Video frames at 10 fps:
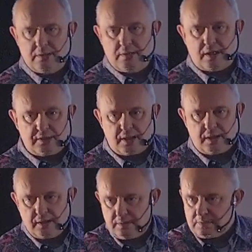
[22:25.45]

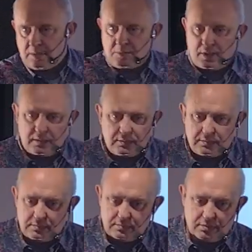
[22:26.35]
alternate some kind
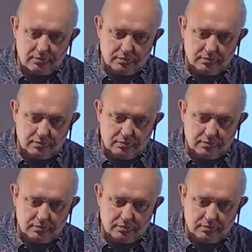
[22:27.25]
of